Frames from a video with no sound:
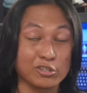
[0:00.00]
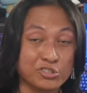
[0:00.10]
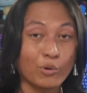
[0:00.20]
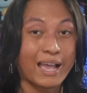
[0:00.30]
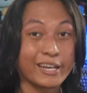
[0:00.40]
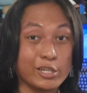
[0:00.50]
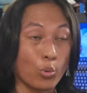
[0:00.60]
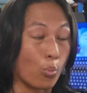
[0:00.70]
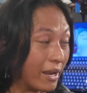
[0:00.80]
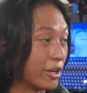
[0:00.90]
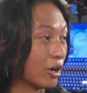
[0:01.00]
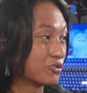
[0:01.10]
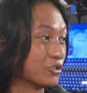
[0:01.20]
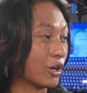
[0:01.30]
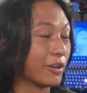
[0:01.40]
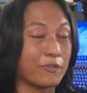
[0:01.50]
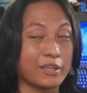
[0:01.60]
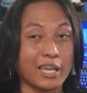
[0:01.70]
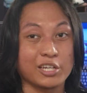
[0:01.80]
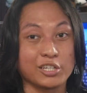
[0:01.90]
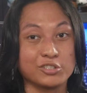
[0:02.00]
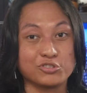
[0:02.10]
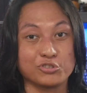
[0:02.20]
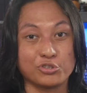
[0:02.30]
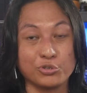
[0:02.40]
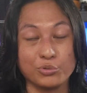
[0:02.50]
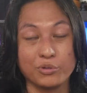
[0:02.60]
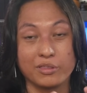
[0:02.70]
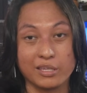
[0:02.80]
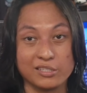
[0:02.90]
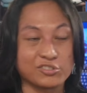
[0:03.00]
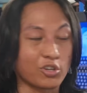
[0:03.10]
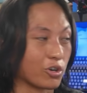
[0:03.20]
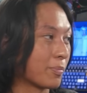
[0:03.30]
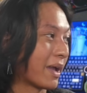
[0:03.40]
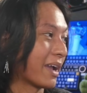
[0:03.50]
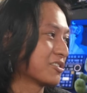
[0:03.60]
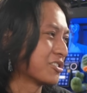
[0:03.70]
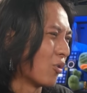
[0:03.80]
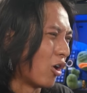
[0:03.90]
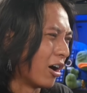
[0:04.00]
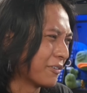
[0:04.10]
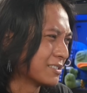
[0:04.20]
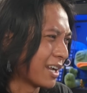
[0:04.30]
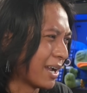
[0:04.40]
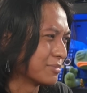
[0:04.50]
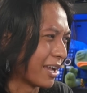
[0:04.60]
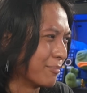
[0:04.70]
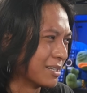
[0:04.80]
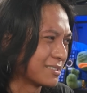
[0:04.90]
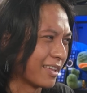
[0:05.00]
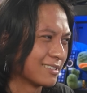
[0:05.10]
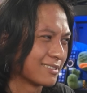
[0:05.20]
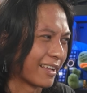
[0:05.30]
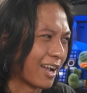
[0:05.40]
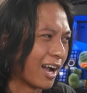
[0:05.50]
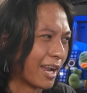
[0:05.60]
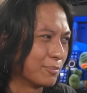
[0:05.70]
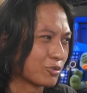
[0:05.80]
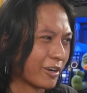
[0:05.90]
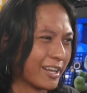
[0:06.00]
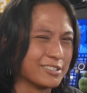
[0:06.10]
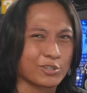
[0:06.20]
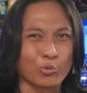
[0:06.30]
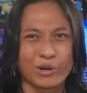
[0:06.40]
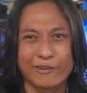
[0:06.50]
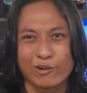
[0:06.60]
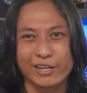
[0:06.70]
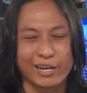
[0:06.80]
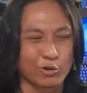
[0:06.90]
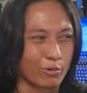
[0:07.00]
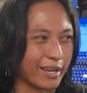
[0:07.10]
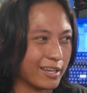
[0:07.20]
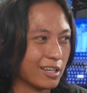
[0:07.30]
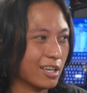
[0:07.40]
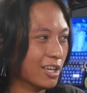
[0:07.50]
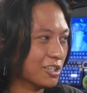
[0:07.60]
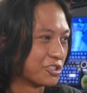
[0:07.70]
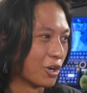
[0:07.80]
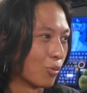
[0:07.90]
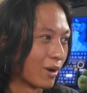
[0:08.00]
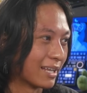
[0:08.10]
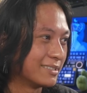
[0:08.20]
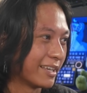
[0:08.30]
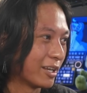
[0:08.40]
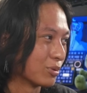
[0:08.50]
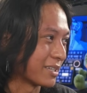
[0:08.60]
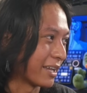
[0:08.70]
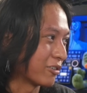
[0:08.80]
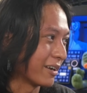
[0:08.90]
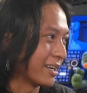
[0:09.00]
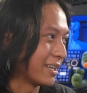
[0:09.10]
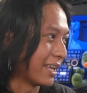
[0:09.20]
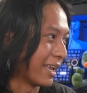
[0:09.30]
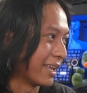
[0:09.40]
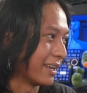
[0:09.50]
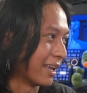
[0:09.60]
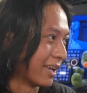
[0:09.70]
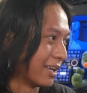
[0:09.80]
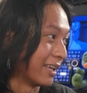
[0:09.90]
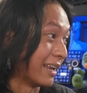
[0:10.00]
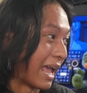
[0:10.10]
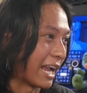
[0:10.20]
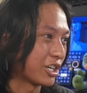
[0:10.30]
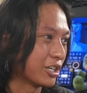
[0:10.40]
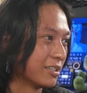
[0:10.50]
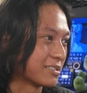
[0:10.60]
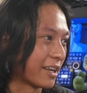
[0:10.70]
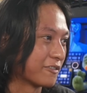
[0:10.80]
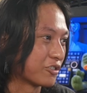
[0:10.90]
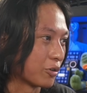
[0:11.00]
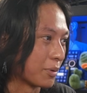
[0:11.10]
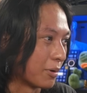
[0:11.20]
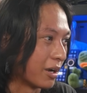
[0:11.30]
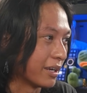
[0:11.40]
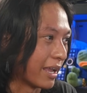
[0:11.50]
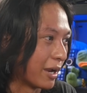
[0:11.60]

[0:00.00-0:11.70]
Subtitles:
I also added Windows notifications to the starter pack. So oftentimes I miss things like hype trains or whenever I get a raid. So what I did was I created an action inside of Streamer.bot,